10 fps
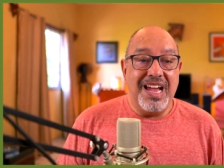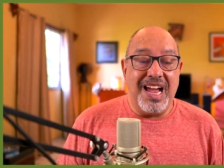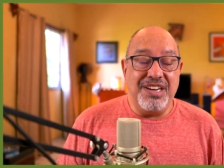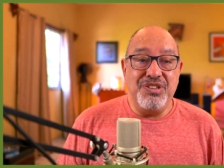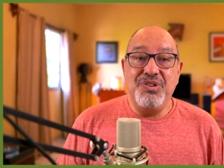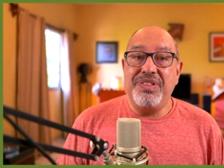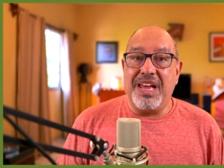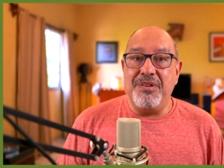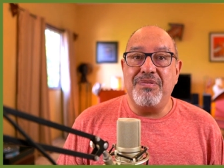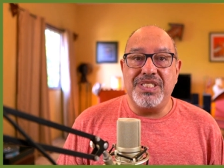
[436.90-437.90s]
I knew
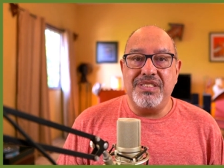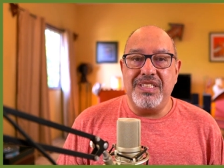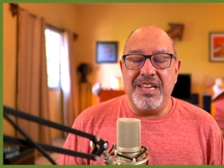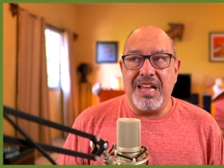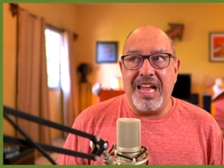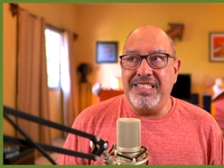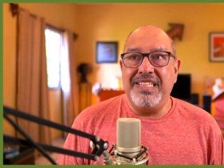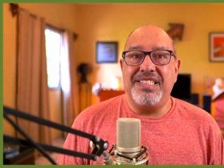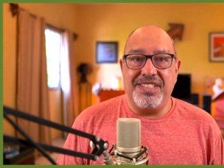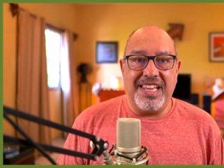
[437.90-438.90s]
that it was. I
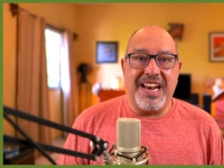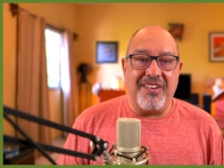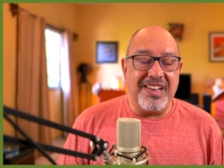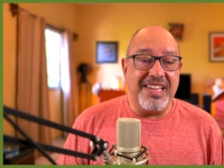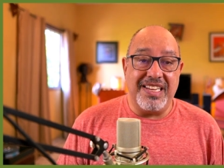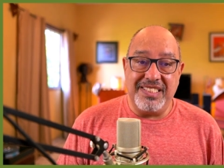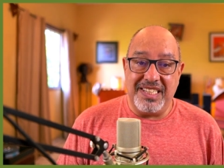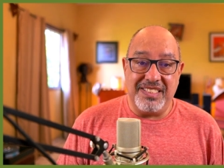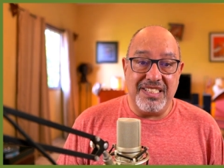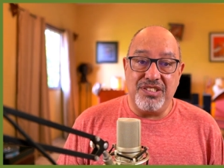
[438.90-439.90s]
needed to get out and get
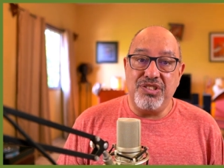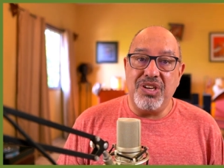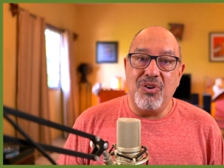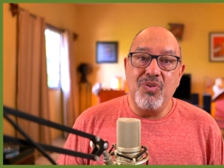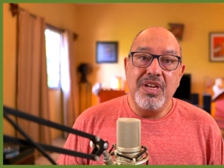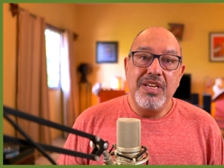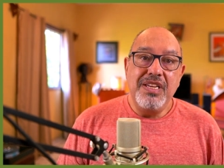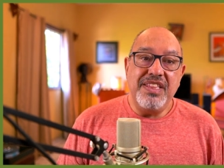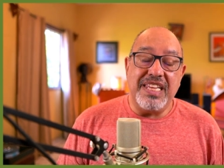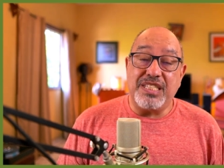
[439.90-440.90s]
tested. So
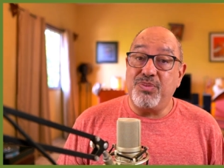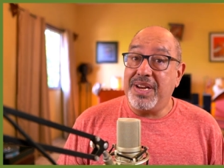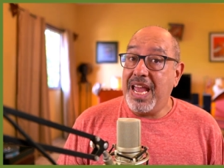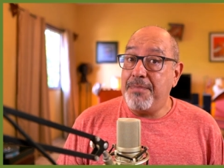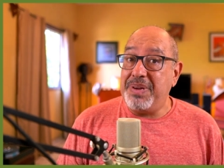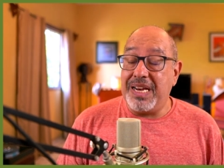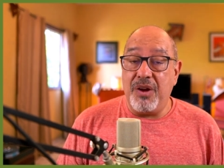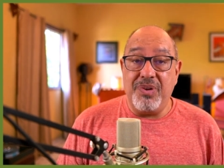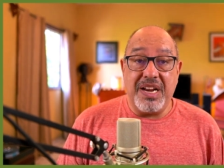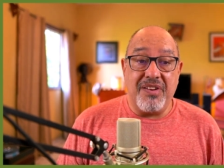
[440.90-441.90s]
that's what happened. I
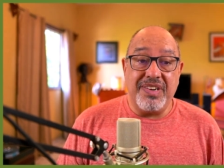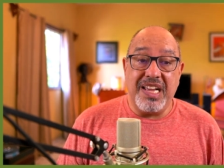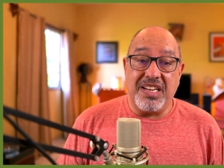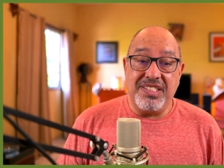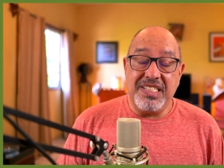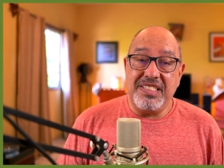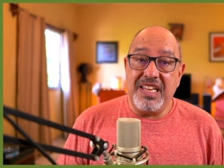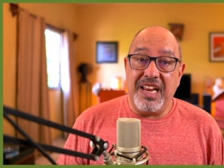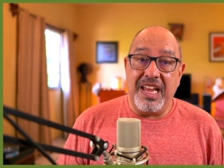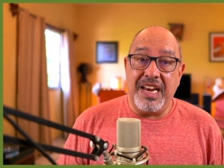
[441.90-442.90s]
went out and got
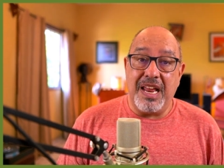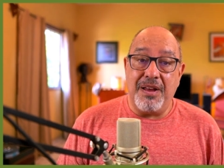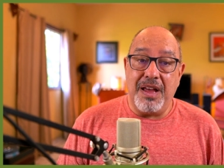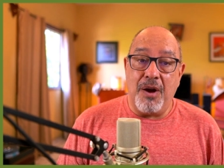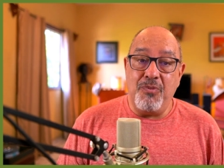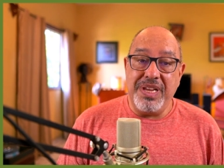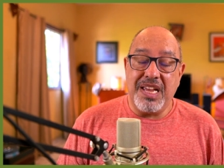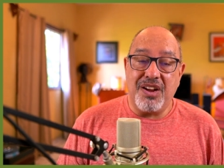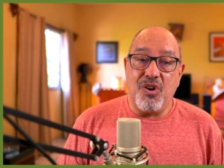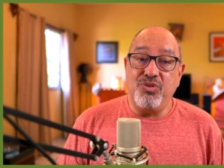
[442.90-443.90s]
tested, and a, uh, a week
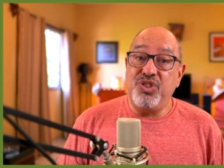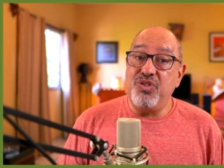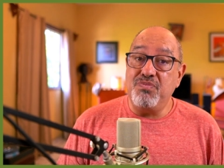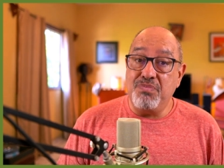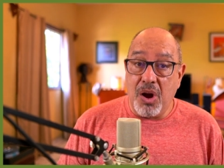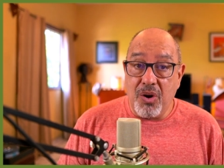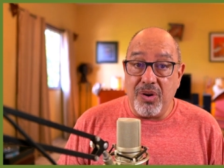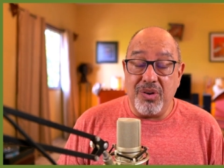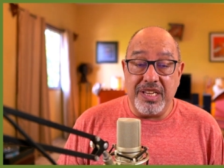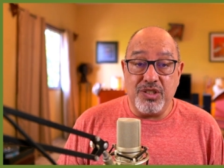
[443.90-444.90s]
ago
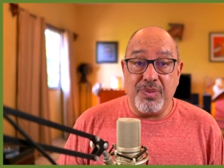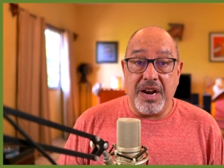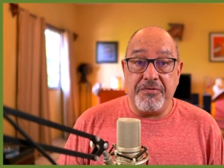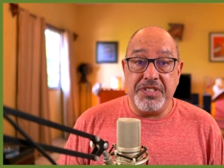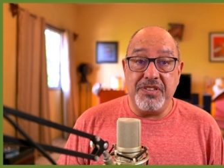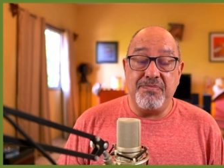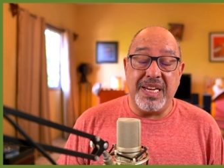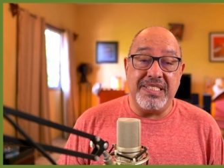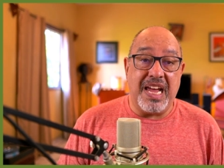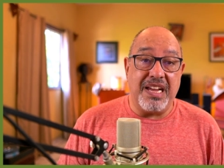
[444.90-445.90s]
tomorrow is when I received
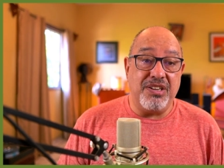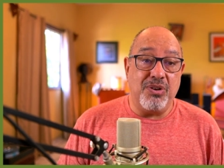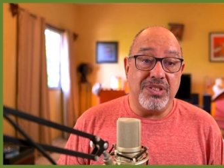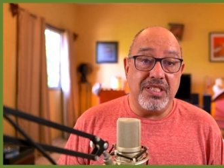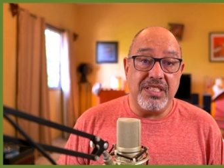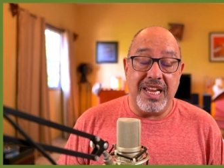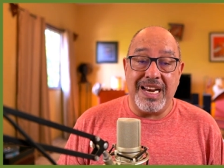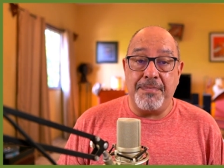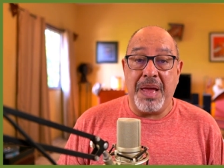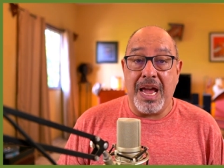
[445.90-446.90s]
my diagnosis, and
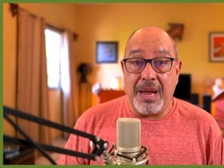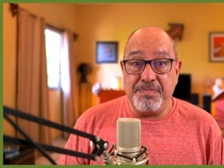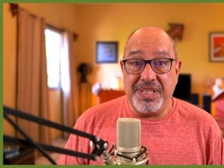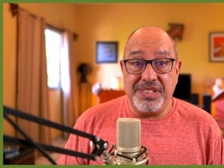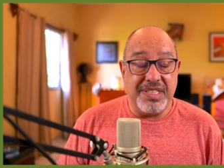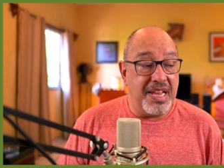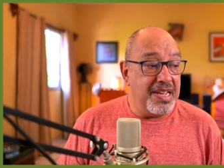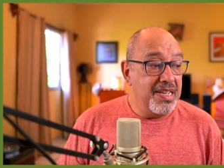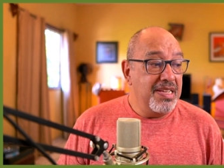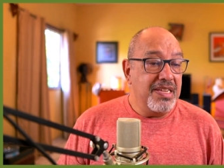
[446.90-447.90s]
I'm happy to say
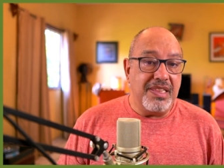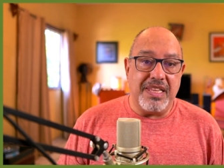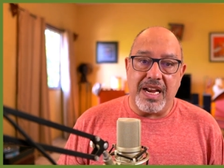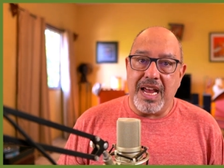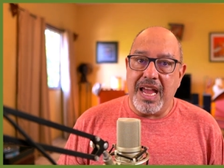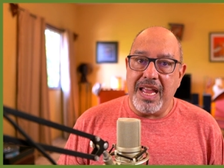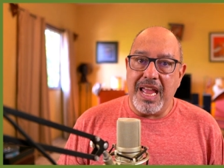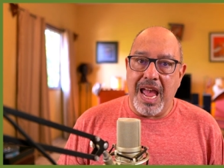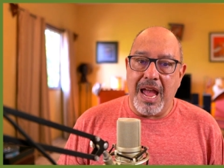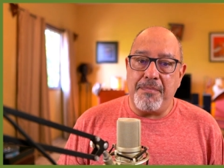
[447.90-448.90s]
that I
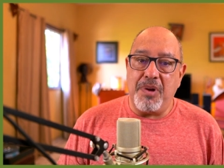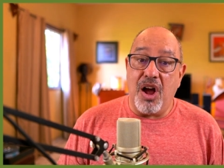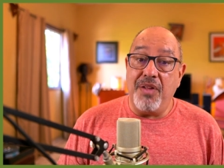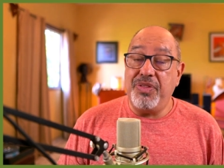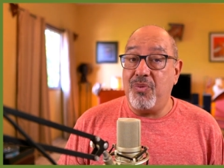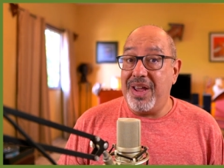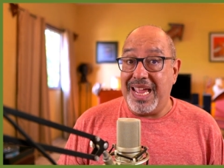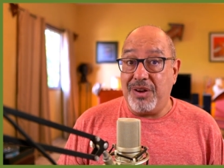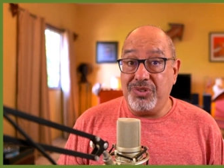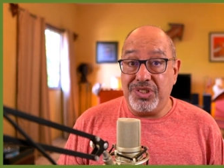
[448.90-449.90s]
am on the way
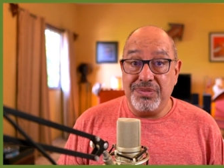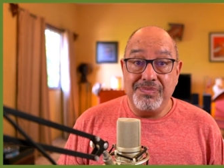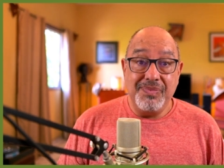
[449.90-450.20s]
out.